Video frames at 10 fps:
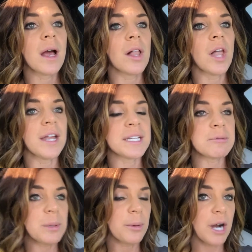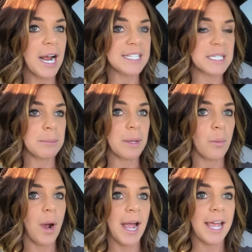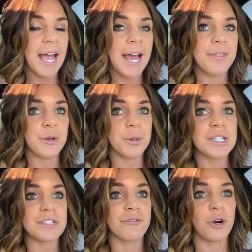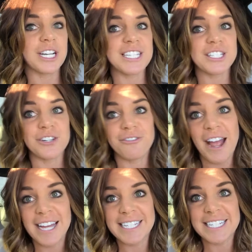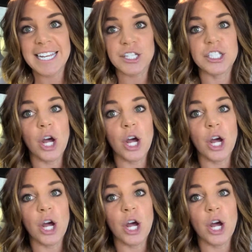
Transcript: A lot of times people are asking me why, and the reason for it is your fat intake.